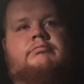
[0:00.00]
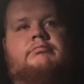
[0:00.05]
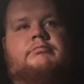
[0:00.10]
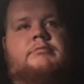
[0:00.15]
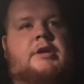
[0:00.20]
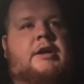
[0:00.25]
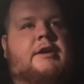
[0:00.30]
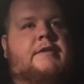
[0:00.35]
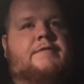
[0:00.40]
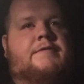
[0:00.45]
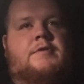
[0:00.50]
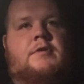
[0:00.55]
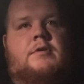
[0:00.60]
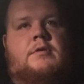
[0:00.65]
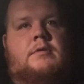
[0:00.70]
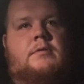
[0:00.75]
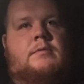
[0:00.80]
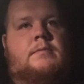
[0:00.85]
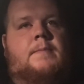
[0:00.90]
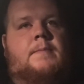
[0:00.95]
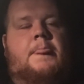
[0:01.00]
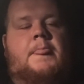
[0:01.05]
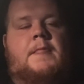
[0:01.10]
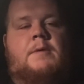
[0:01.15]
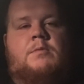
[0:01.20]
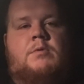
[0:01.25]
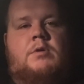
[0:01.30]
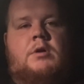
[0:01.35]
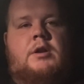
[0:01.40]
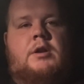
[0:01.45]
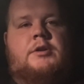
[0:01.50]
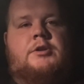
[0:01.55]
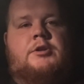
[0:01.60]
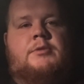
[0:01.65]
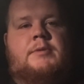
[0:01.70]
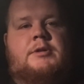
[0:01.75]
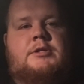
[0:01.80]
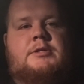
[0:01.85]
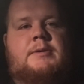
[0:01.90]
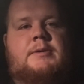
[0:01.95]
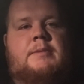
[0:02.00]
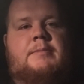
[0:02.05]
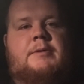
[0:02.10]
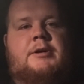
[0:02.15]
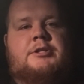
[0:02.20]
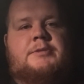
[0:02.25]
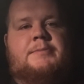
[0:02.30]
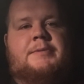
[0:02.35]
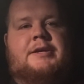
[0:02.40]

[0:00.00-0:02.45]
if you're worried too much about a budget,